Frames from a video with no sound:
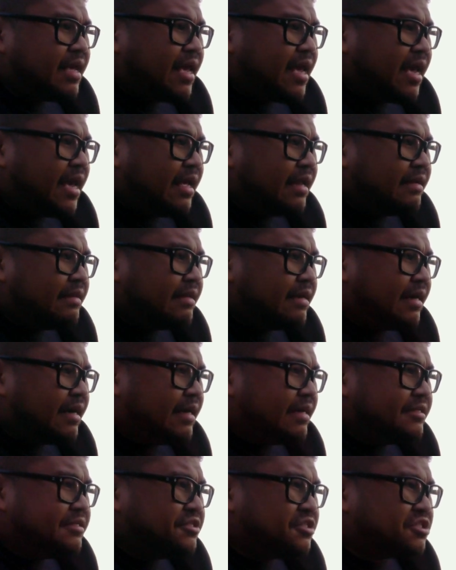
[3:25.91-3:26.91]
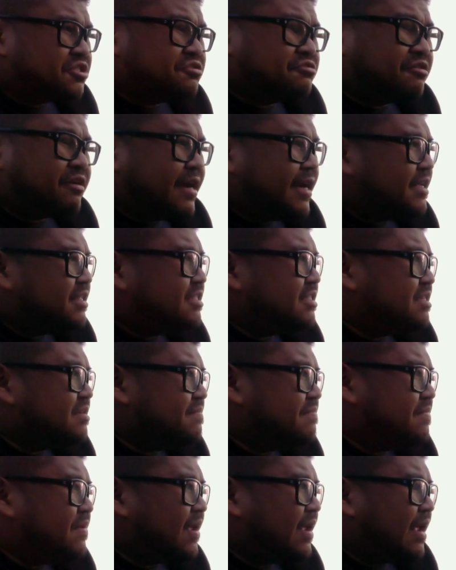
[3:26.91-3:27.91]
and uh, just trying to
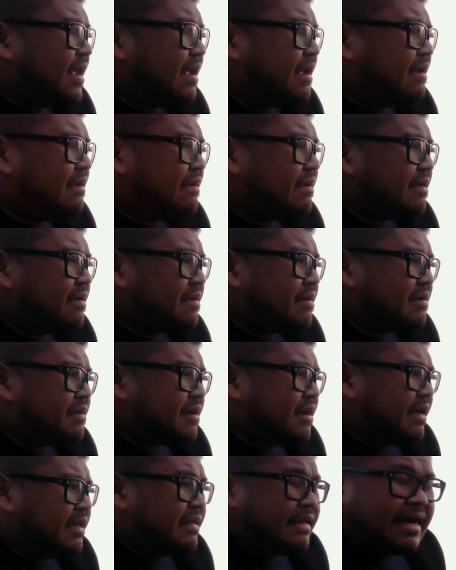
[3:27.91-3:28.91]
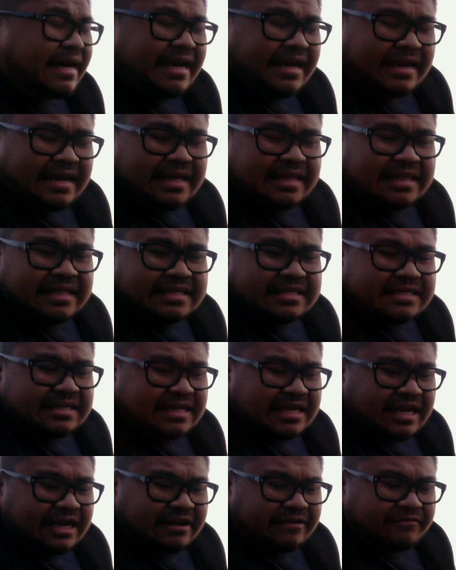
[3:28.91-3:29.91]
be a light in the
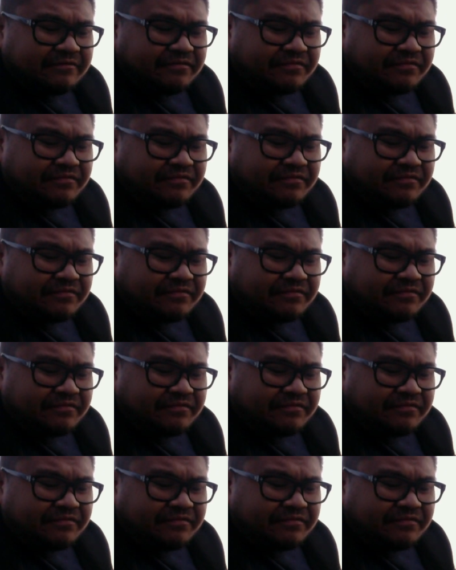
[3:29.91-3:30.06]
city.